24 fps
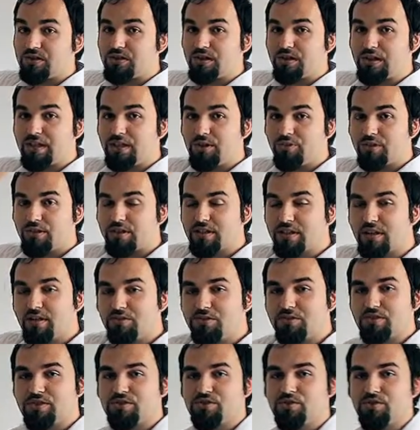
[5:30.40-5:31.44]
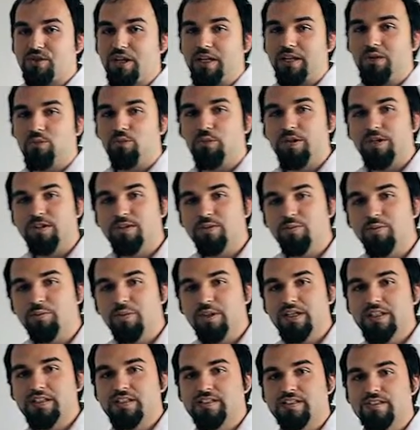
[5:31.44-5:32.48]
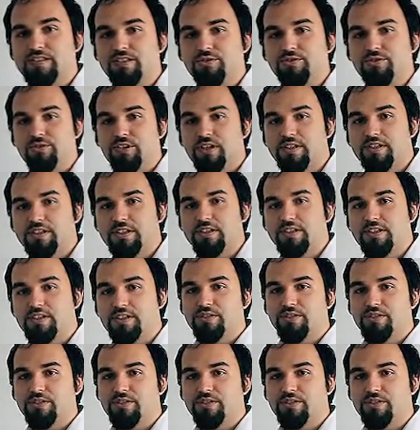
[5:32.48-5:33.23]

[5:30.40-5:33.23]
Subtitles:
the keyword Counterstrike, where to place it in your article,